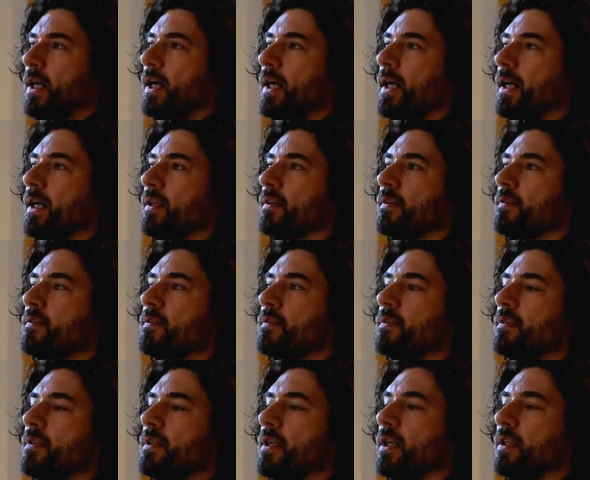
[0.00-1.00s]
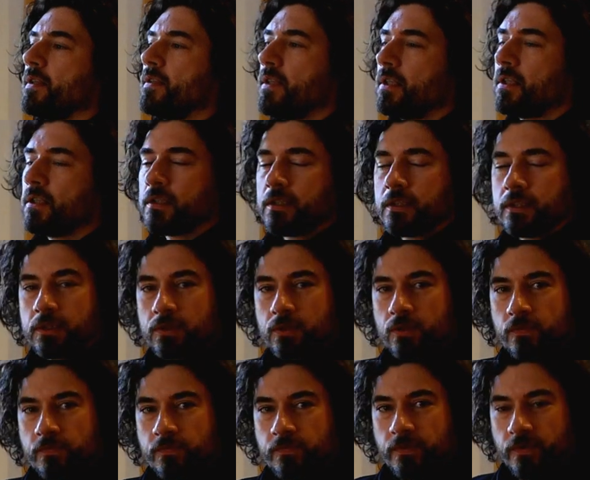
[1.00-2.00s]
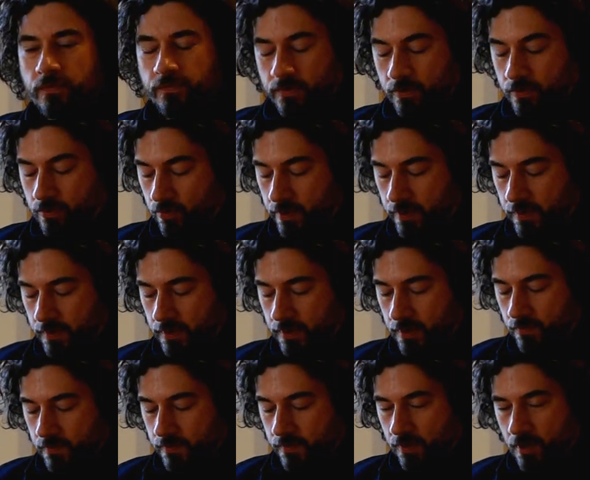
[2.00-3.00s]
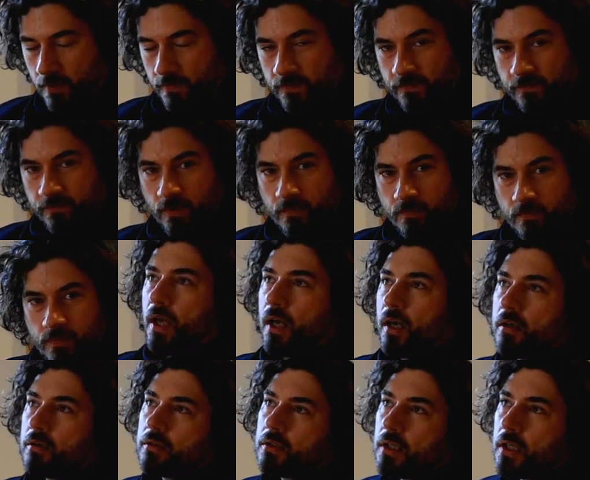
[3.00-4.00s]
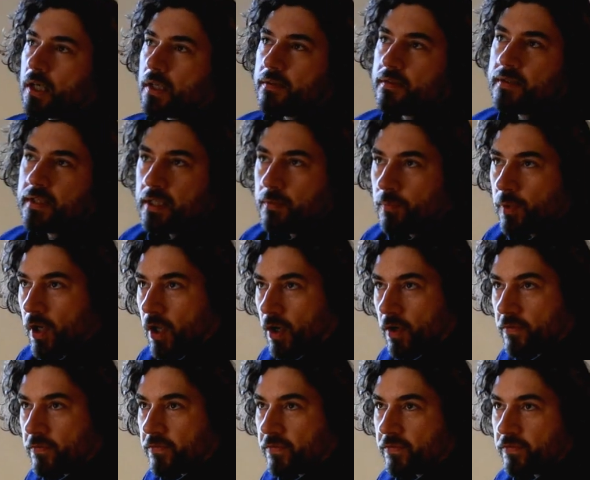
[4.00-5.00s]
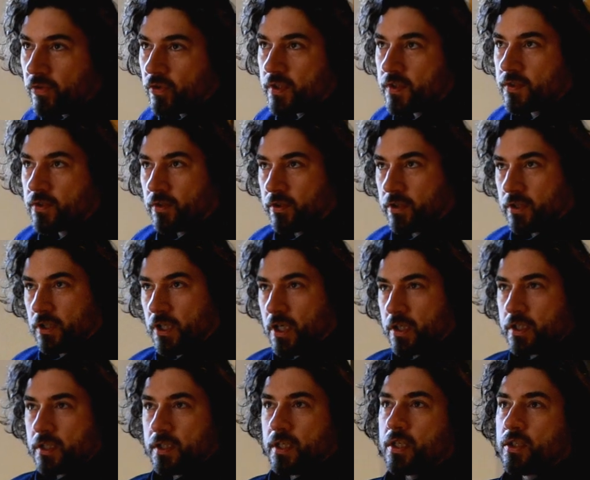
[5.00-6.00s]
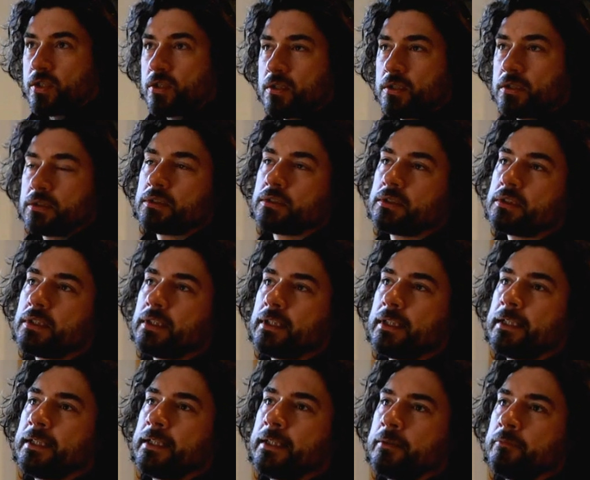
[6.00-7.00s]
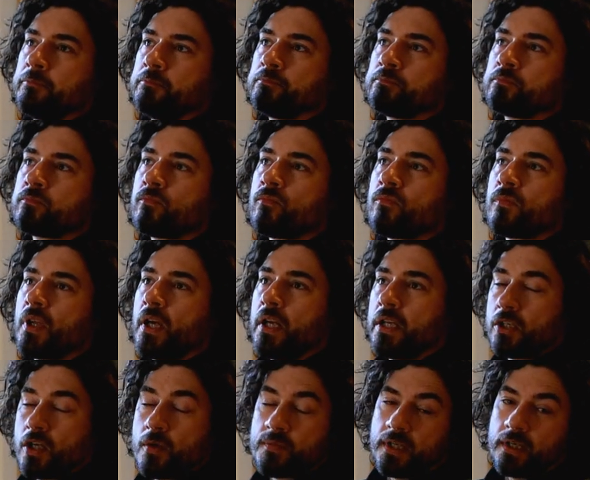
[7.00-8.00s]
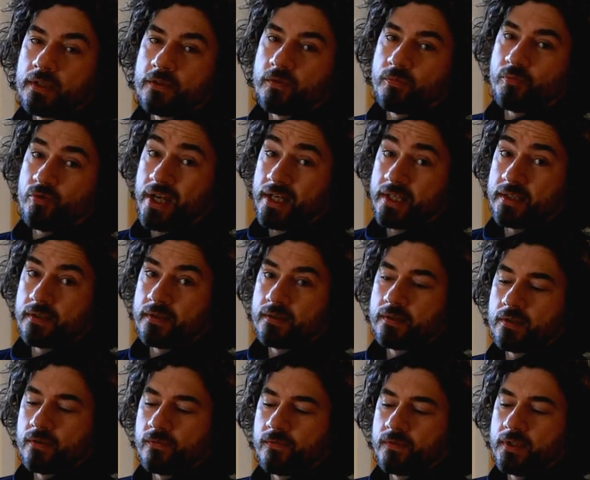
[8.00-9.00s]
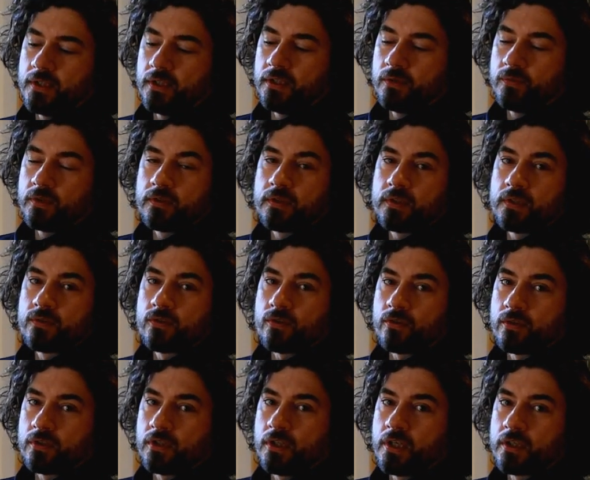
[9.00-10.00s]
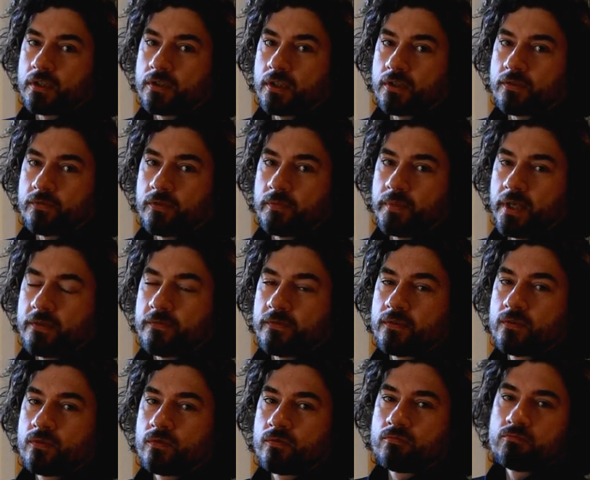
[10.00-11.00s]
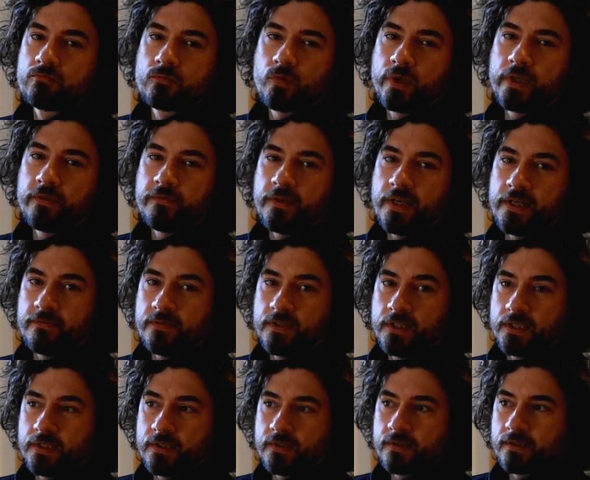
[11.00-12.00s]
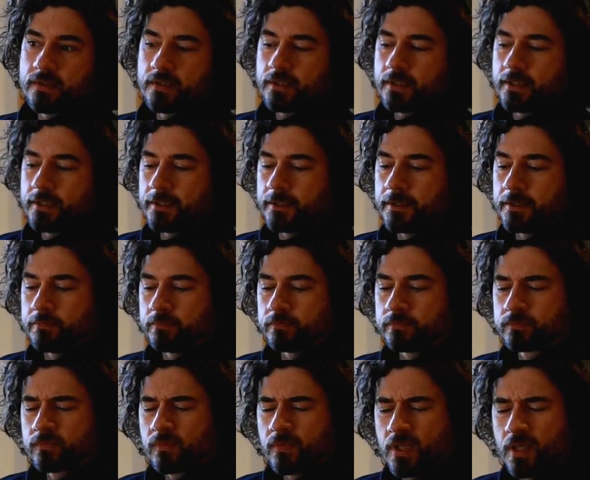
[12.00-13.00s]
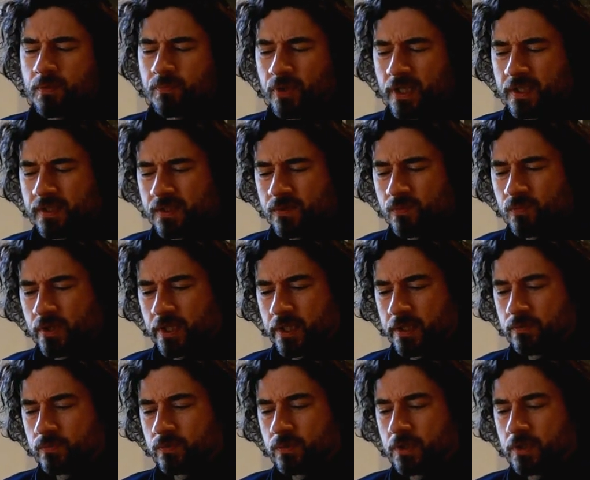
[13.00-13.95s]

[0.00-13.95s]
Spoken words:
And the idea of the drawing sequence comes from a deep love for historical architecture. And it comes out of a practice of dealing with historical architecture for about 25 years. A practice where